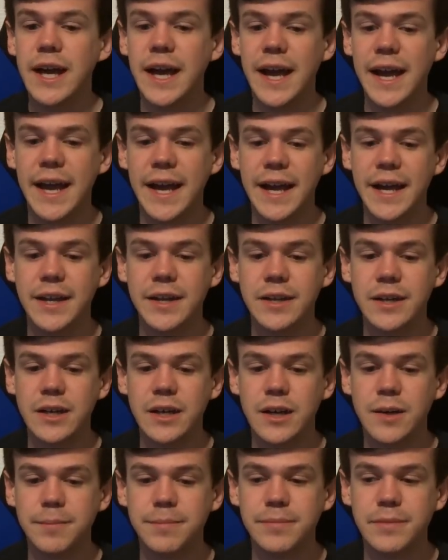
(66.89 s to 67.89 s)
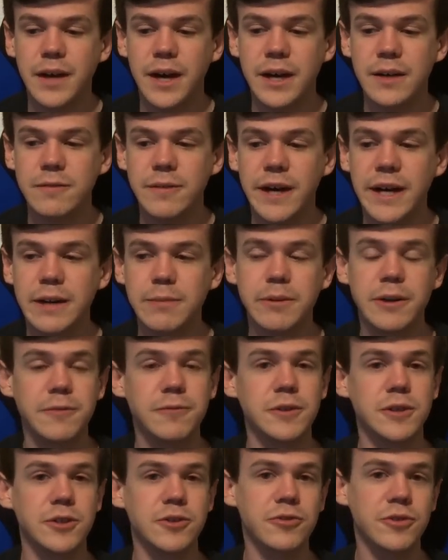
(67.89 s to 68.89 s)
And um, I invited my
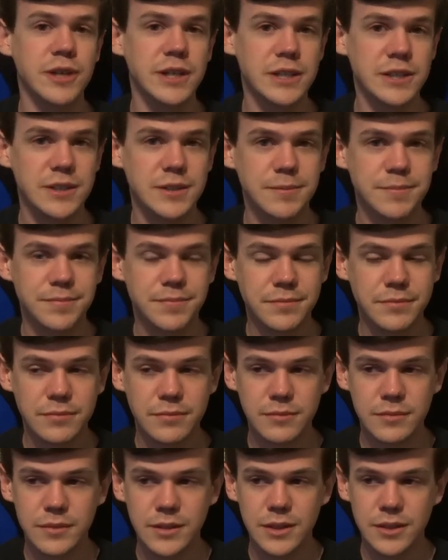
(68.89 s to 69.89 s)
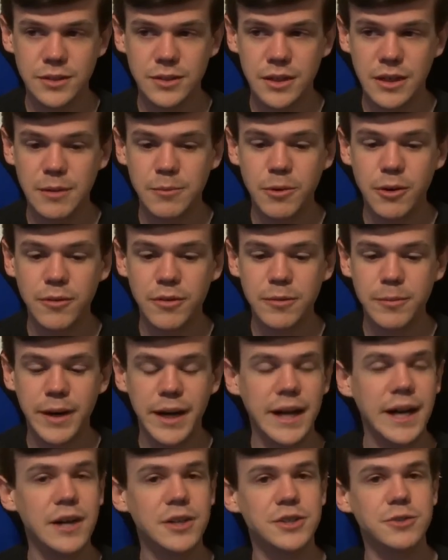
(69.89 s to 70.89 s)
friend Chris to come over to
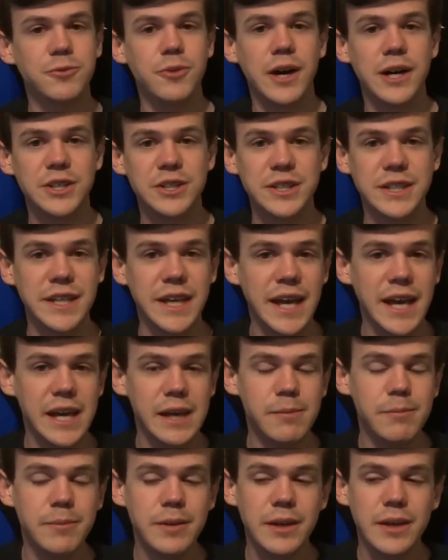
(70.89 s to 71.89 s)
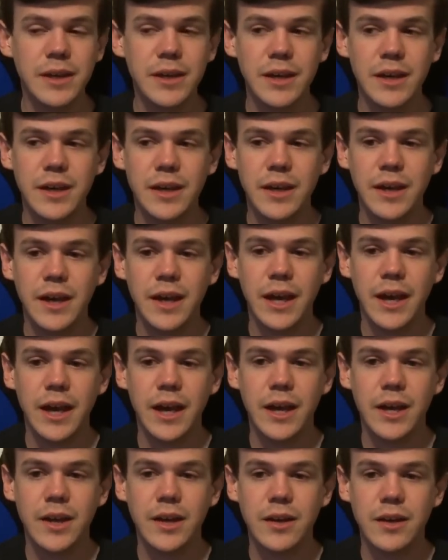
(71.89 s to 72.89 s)
my house and watch the game
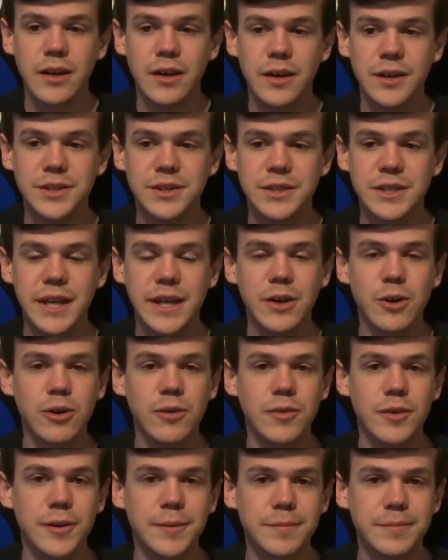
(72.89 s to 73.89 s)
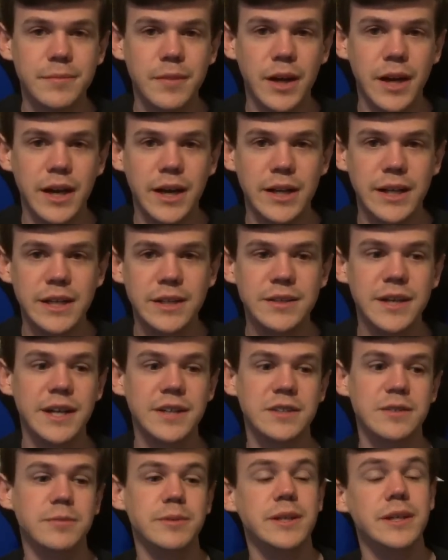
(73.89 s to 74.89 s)
and, uh, and stay over. And he
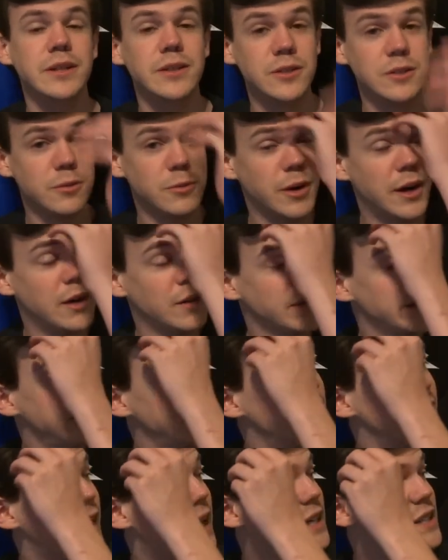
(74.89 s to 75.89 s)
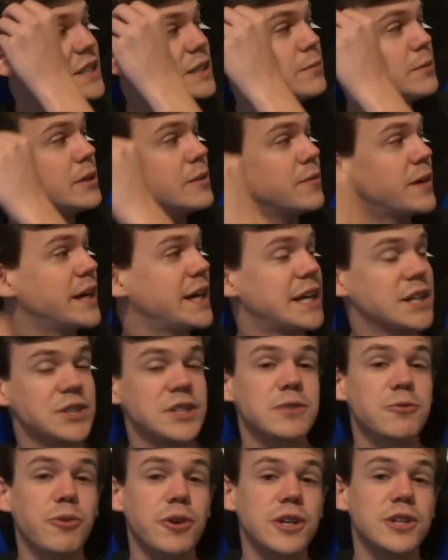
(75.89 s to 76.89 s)
texted me a little while later asking me if I
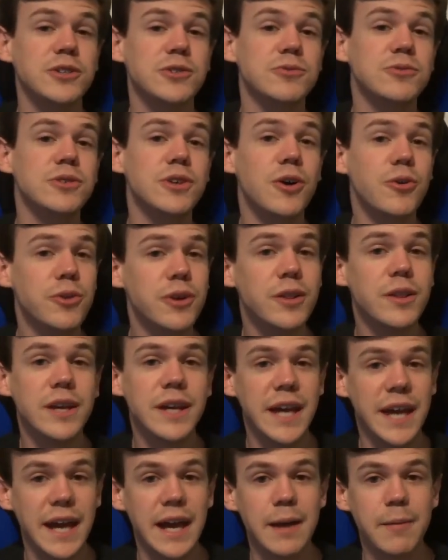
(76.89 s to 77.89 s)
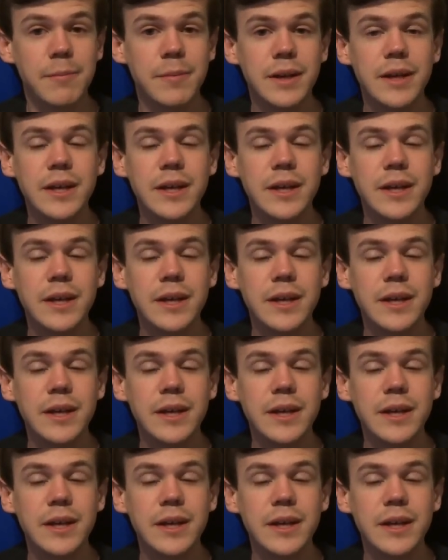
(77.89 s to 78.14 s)
actually wanted to go to the game.